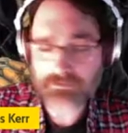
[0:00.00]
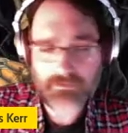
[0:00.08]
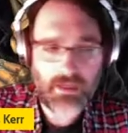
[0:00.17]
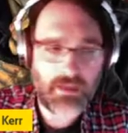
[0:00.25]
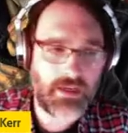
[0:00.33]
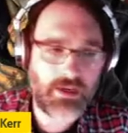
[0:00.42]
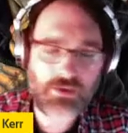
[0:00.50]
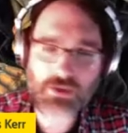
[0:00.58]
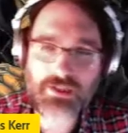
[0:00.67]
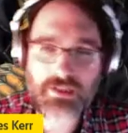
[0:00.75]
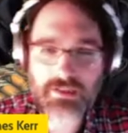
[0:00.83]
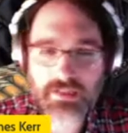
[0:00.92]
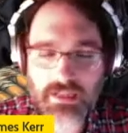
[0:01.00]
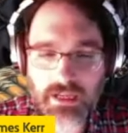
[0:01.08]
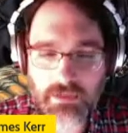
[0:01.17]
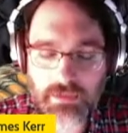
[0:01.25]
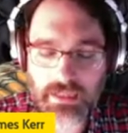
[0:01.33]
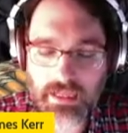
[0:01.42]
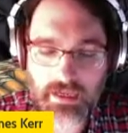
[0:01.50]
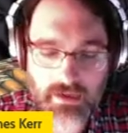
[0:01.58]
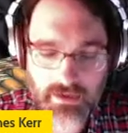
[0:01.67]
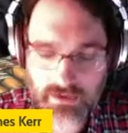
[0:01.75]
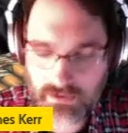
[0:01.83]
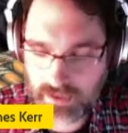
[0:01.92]
the character has to sit there and be like i don't
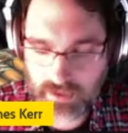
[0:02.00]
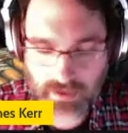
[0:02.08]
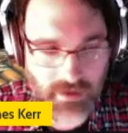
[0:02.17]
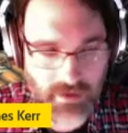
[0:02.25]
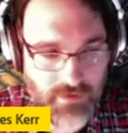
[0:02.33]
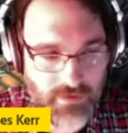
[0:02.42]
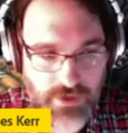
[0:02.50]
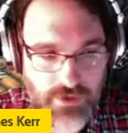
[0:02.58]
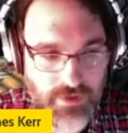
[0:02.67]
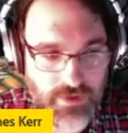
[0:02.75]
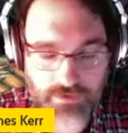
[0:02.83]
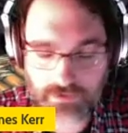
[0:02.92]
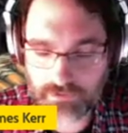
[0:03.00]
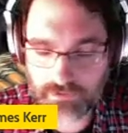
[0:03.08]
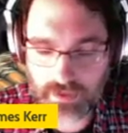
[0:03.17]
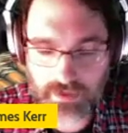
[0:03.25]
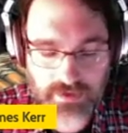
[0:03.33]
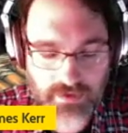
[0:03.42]
know i got a lot of injury from Melts